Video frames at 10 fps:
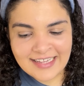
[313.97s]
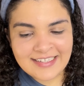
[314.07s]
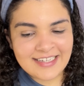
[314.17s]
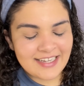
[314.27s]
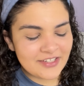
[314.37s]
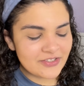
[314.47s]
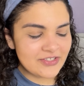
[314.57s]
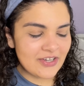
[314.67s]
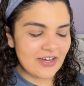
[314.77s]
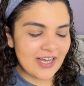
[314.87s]
need to
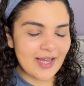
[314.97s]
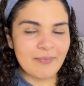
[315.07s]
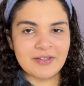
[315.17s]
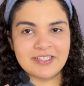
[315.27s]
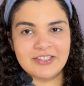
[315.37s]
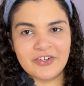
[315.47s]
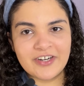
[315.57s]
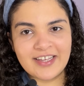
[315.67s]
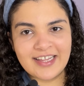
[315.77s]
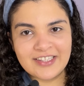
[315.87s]
talk about the
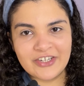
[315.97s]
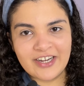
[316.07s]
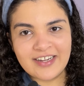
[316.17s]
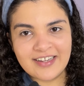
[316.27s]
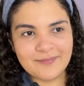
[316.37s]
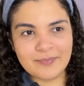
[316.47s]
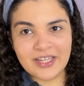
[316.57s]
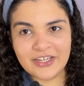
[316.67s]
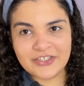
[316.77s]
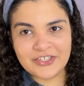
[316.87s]
Laura Geller
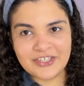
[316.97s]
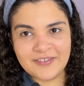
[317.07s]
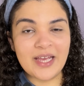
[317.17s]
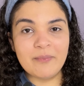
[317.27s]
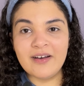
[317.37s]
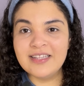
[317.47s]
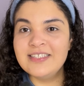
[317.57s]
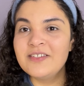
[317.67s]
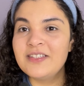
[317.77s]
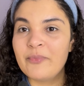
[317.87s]
blush. I bought
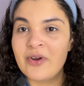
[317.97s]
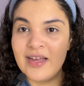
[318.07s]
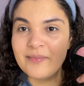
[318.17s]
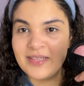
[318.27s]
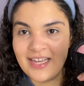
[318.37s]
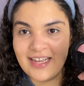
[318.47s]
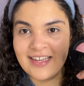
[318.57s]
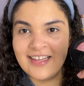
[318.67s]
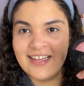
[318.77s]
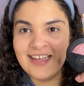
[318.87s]
this on Prime Day,
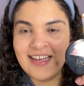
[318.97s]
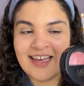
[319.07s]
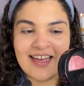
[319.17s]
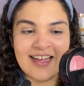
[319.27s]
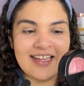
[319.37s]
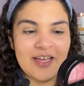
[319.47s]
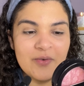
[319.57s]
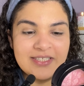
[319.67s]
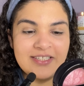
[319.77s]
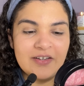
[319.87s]
and it
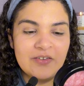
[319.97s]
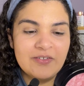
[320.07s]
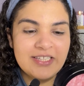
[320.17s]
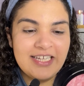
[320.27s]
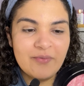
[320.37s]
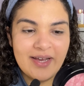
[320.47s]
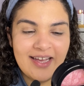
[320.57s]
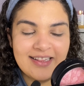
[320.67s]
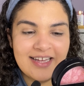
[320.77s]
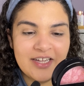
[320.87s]
was the only
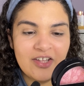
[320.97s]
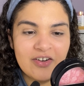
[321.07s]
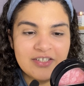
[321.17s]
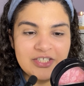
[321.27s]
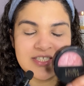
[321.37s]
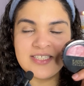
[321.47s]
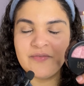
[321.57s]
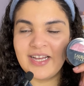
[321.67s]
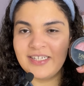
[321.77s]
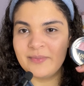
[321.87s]
way that I could
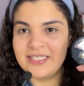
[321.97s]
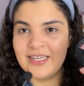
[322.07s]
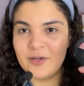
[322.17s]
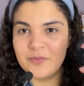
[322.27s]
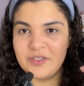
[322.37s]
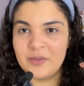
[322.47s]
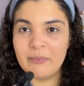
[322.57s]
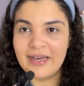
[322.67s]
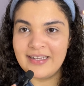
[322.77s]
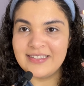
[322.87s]
justify to myself to
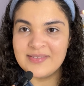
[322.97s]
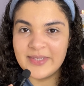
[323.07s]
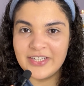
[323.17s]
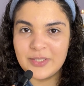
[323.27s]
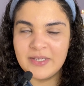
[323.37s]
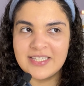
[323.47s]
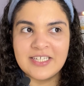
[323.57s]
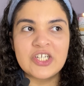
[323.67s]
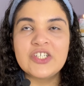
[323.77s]
buy this blush because I